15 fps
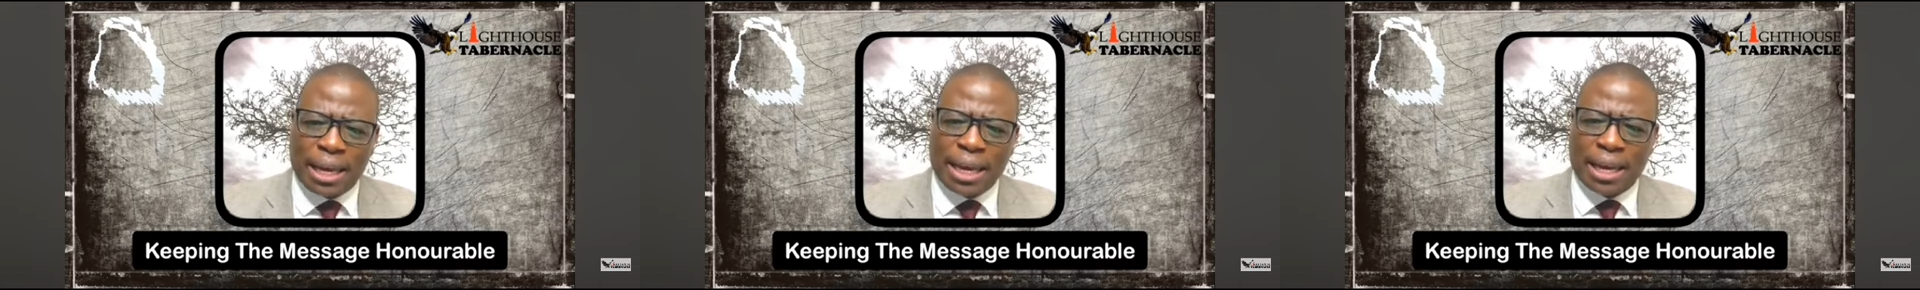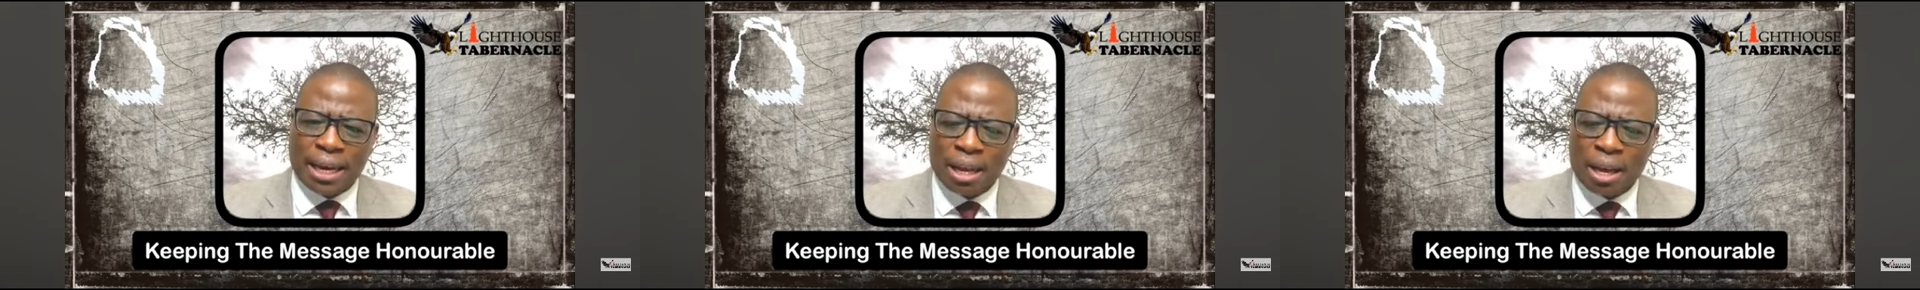
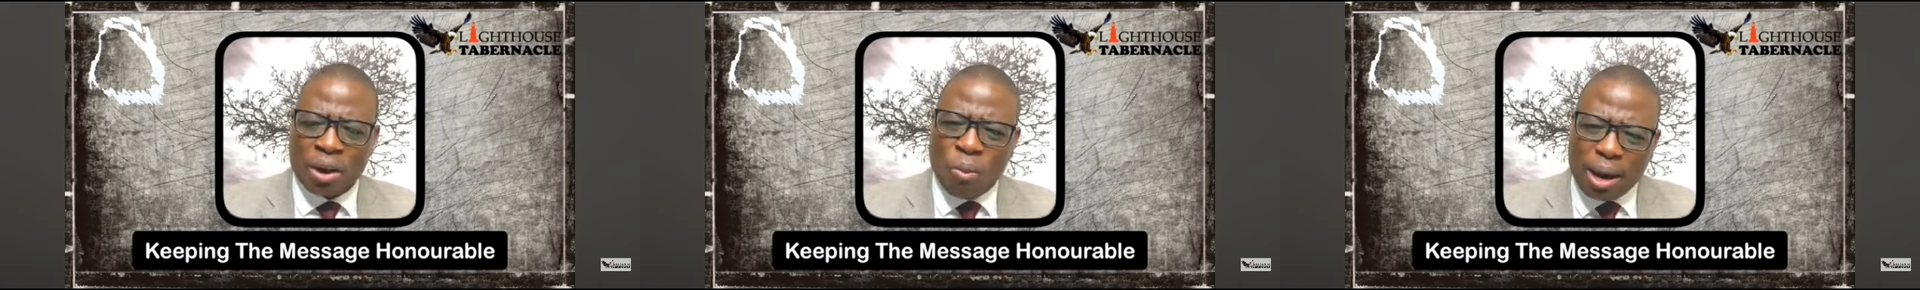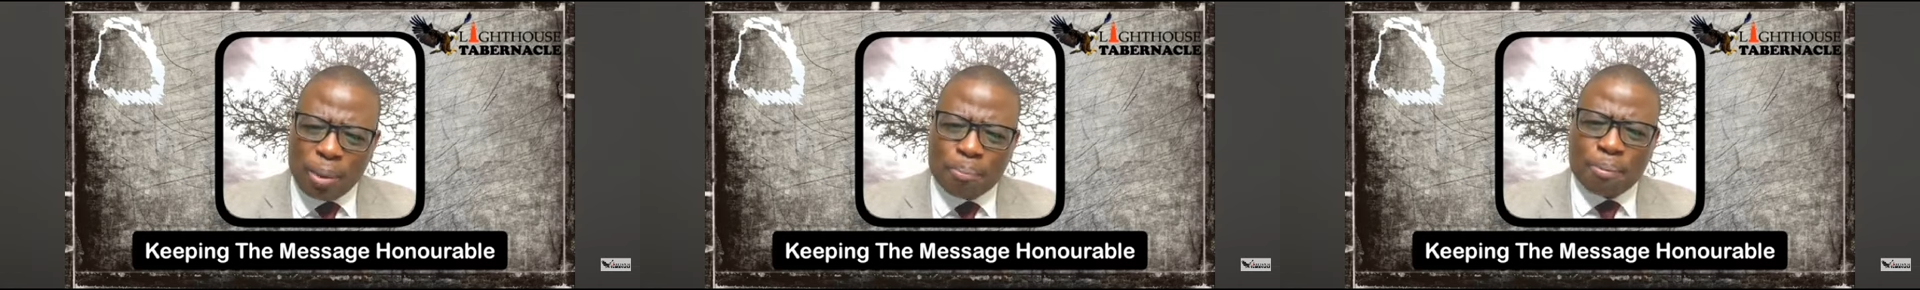in.
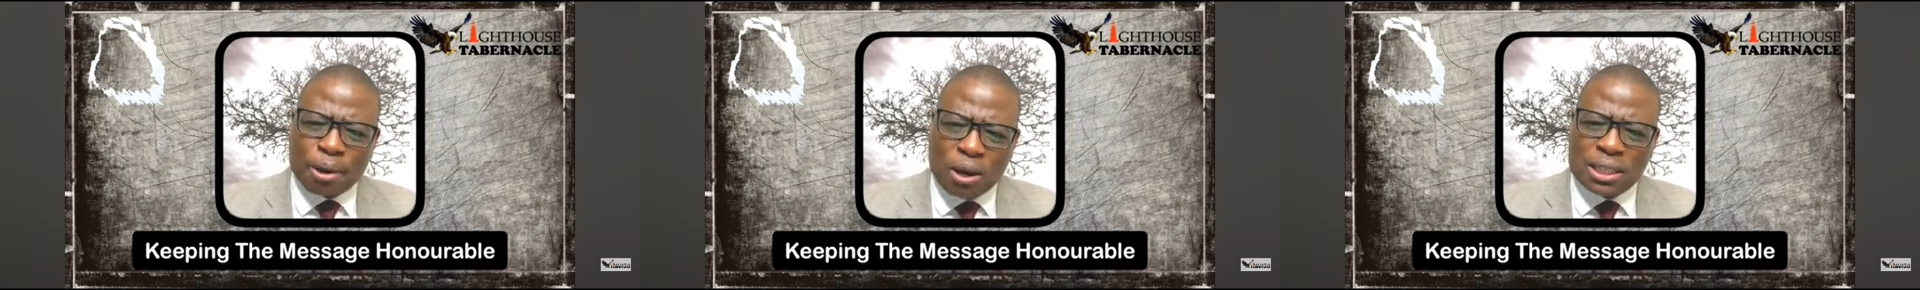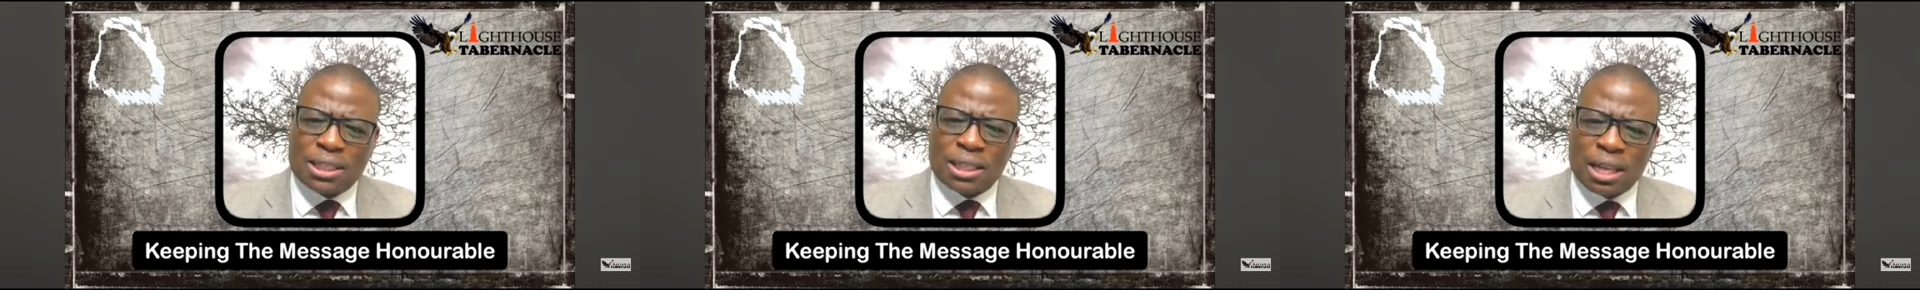What
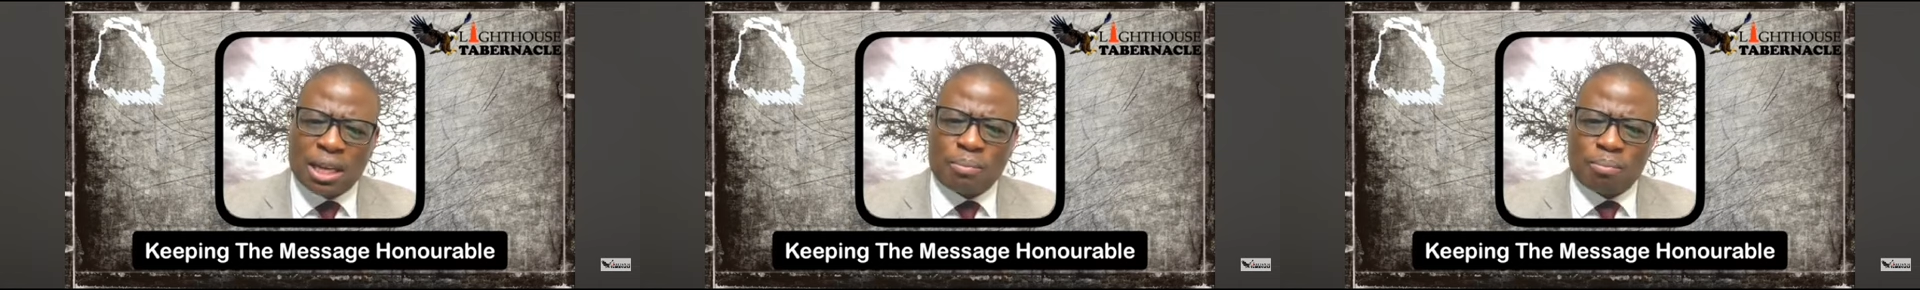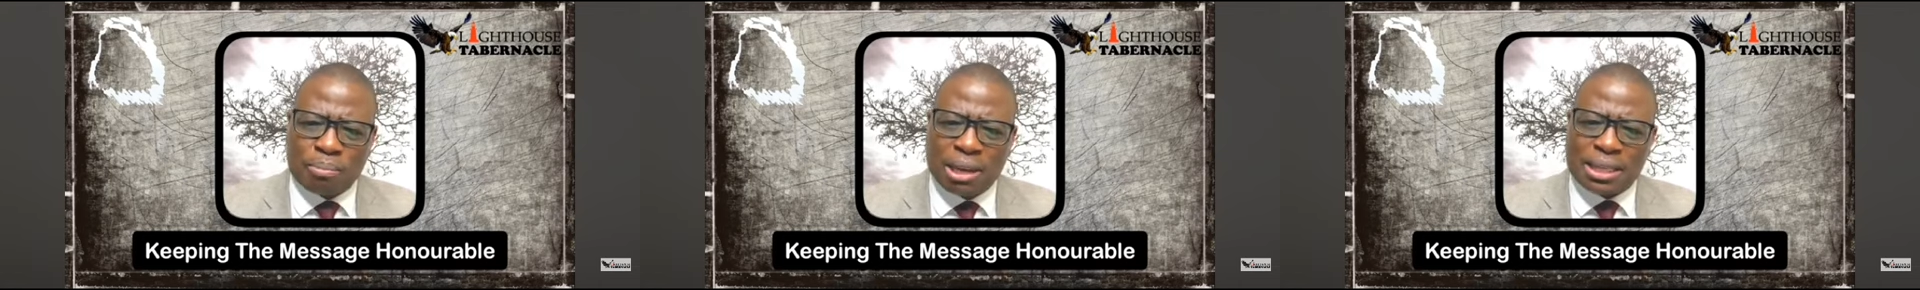brought
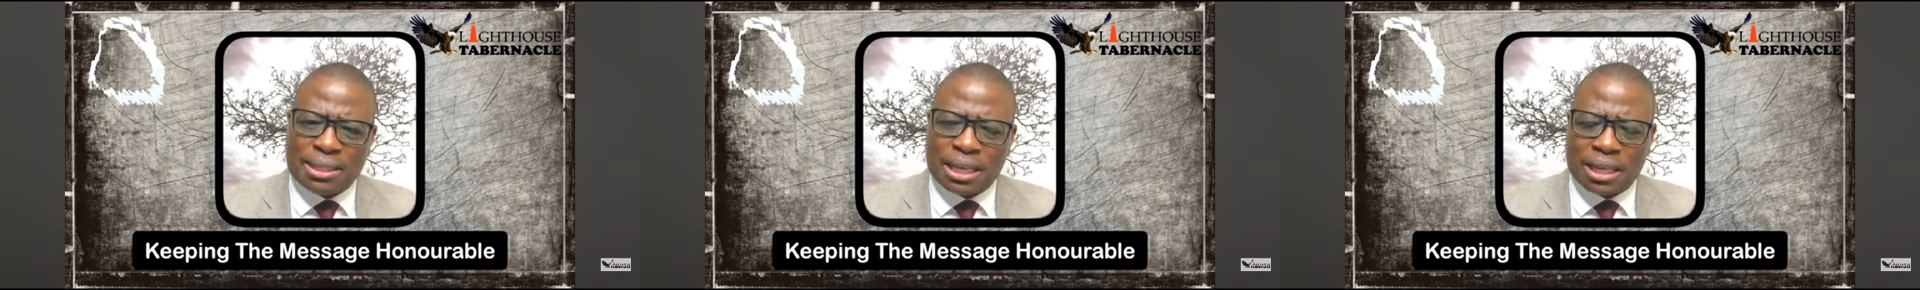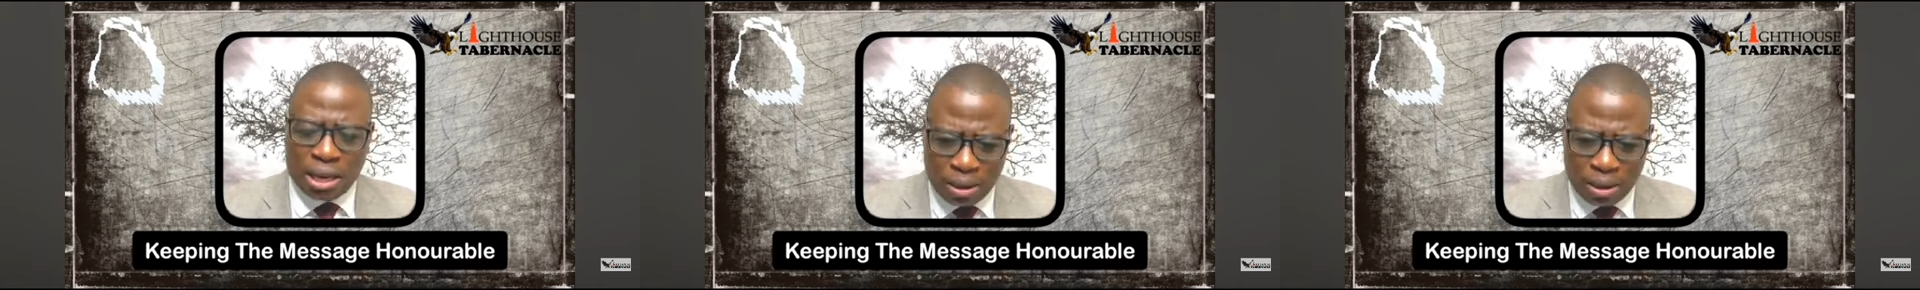that message?